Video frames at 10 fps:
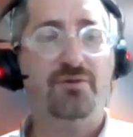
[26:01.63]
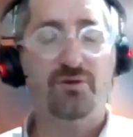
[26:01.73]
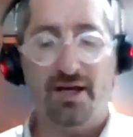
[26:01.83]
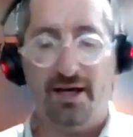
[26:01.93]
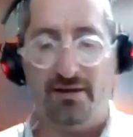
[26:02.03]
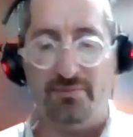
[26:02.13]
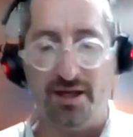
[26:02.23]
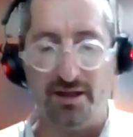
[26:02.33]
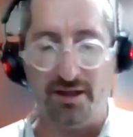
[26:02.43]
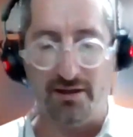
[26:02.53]
Ephron, and
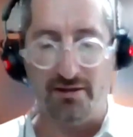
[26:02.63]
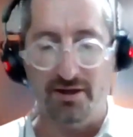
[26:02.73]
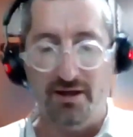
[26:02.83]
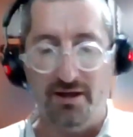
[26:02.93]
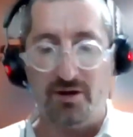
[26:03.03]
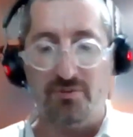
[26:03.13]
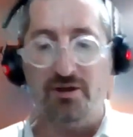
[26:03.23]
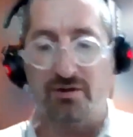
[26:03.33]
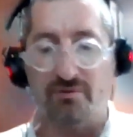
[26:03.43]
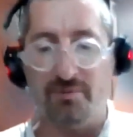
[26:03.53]
B'nai Chet. What
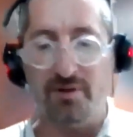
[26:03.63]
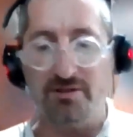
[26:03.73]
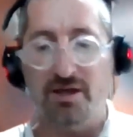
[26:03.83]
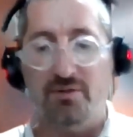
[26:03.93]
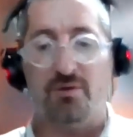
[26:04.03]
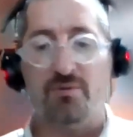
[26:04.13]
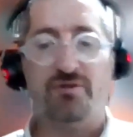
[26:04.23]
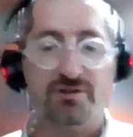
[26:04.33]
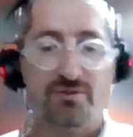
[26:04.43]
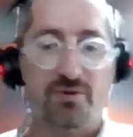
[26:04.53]
do we learn from this?
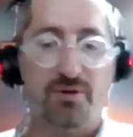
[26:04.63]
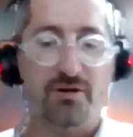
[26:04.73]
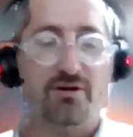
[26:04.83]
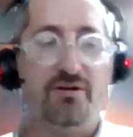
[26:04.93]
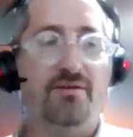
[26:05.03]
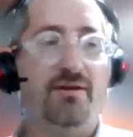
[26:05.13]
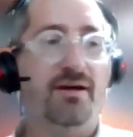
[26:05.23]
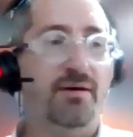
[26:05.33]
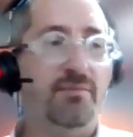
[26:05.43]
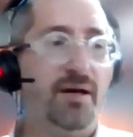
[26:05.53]
Well, first of all, we learn
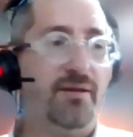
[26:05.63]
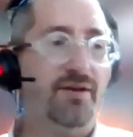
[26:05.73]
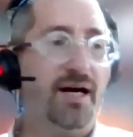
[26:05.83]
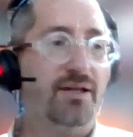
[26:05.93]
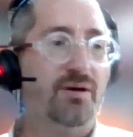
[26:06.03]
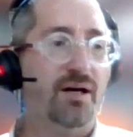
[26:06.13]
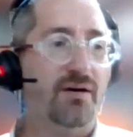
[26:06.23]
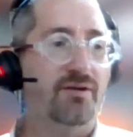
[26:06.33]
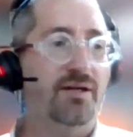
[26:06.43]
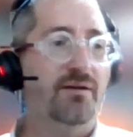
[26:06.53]
the value
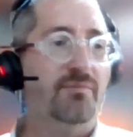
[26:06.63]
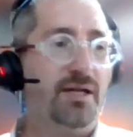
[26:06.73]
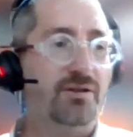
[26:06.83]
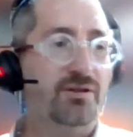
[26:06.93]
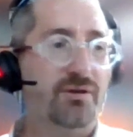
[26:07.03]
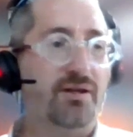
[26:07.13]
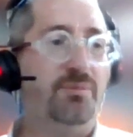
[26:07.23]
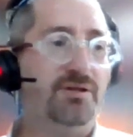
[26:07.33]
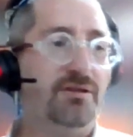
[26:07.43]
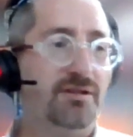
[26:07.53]
of making sure that
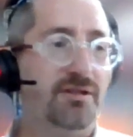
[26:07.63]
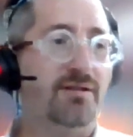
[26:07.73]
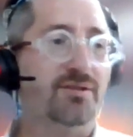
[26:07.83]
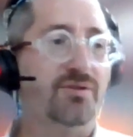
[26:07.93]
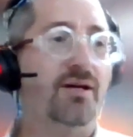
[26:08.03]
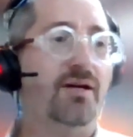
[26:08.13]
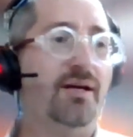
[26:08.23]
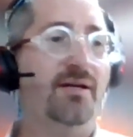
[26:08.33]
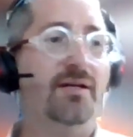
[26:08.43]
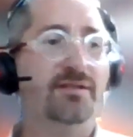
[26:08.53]
a business deal
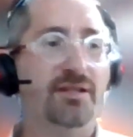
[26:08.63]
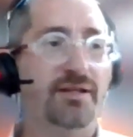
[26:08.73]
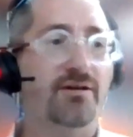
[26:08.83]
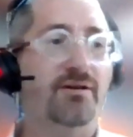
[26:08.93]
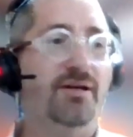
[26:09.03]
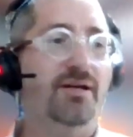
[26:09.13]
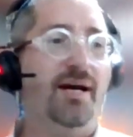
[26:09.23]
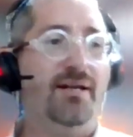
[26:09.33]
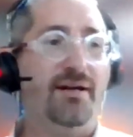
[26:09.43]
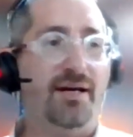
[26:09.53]
is clear
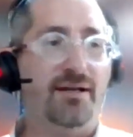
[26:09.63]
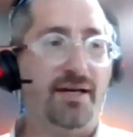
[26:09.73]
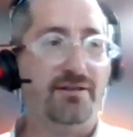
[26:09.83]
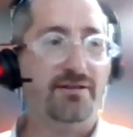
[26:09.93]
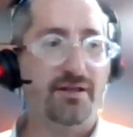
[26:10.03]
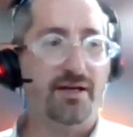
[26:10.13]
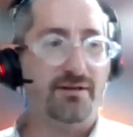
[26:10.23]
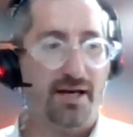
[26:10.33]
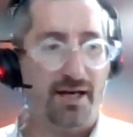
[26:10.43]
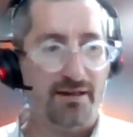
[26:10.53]

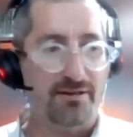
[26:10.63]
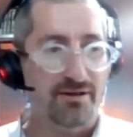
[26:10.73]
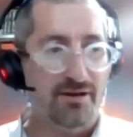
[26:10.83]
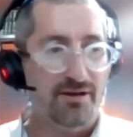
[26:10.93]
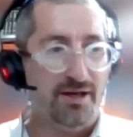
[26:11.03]
and